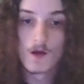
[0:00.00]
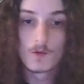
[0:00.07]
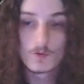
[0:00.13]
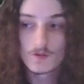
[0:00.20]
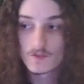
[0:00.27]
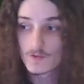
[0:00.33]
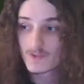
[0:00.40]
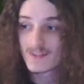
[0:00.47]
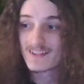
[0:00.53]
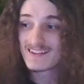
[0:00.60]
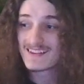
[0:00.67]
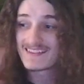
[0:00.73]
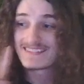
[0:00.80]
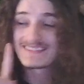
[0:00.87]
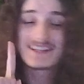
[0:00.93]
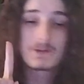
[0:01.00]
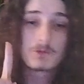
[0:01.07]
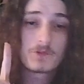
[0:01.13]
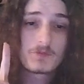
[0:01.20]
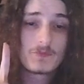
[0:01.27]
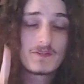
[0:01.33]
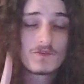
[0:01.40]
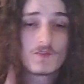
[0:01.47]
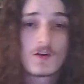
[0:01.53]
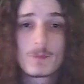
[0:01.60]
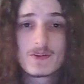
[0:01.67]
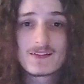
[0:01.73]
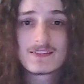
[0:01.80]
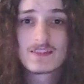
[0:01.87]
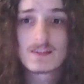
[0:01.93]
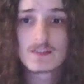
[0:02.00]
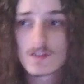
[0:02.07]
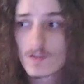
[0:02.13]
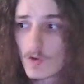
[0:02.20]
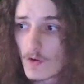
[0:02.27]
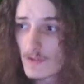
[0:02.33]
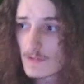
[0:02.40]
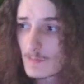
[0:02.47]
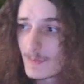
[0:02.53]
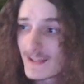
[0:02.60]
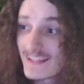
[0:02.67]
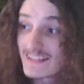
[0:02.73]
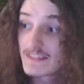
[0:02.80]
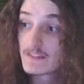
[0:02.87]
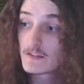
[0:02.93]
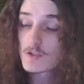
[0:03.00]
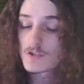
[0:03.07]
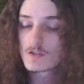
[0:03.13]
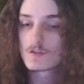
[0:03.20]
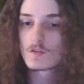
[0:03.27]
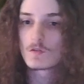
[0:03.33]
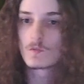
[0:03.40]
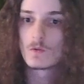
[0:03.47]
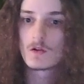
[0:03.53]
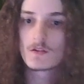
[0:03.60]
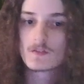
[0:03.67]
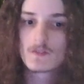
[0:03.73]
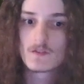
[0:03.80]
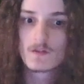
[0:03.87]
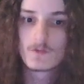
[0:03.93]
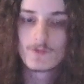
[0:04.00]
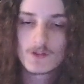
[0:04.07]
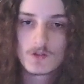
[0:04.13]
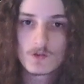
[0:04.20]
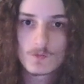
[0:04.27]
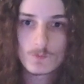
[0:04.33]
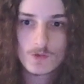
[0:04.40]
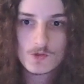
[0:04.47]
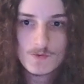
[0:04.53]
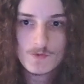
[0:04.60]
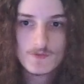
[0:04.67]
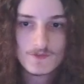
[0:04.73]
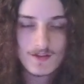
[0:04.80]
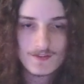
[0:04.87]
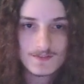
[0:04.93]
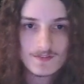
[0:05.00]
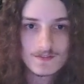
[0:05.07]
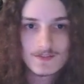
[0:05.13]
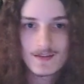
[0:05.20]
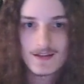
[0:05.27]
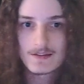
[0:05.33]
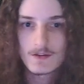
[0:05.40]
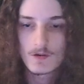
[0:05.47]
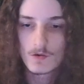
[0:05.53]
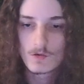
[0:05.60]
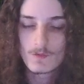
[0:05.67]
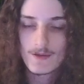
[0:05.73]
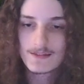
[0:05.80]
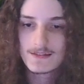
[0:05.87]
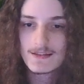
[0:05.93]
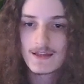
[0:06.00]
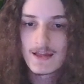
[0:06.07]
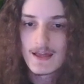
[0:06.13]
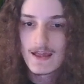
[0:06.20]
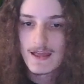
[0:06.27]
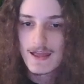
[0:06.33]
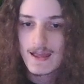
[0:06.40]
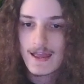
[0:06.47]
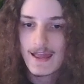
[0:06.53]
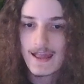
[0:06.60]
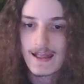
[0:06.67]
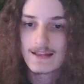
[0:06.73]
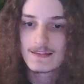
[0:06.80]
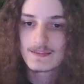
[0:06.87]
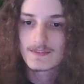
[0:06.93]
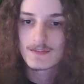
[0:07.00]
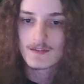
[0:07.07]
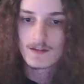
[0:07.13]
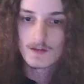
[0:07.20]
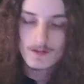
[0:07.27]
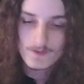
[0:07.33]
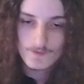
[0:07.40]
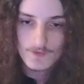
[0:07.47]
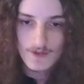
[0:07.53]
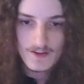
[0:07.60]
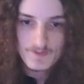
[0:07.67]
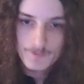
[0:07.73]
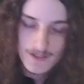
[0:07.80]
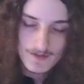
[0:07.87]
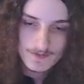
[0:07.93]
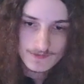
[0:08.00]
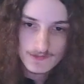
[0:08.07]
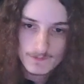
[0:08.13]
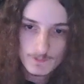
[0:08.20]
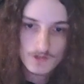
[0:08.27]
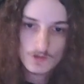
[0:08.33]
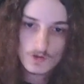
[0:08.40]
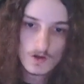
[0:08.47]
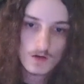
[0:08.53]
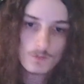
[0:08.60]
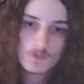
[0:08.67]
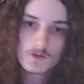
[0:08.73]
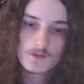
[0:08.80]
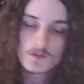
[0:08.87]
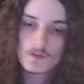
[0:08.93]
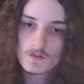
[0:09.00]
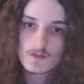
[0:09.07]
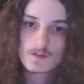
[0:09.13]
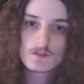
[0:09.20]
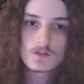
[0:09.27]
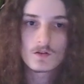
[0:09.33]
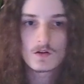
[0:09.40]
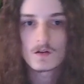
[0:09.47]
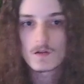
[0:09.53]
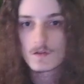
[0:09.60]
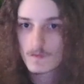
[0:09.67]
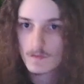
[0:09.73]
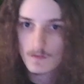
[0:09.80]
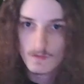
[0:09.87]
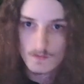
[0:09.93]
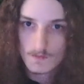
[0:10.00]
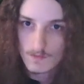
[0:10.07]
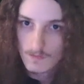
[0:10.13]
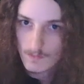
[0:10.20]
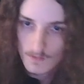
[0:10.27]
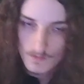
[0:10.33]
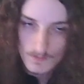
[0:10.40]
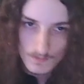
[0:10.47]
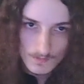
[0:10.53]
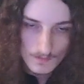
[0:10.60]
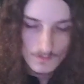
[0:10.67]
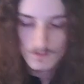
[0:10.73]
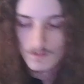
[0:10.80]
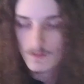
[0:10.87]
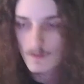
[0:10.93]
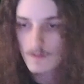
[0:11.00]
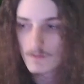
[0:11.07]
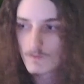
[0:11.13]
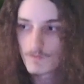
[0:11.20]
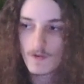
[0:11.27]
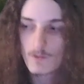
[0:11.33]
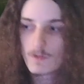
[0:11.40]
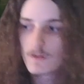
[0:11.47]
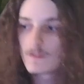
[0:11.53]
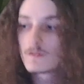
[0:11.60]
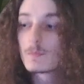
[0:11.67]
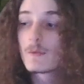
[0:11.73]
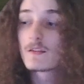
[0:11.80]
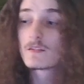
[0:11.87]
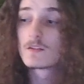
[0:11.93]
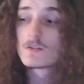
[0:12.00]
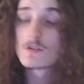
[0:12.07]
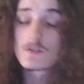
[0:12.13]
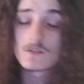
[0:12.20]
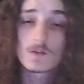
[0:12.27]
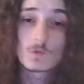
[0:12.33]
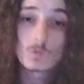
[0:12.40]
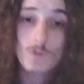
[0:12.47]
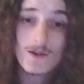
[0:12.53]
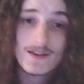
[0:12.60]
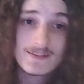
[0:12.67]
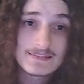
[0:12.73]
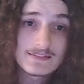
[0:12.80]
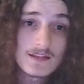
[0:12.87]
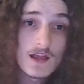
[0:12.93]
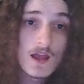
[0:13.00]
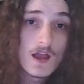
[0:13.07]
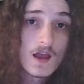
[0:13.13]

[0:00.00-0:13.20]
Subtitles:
Was good, yeah, stick with me for a bit. This is going to be an addition towards the video in which we've tested Dahlia already. And a lot of you have been asking me in the comments on Discord, in various messages and ways,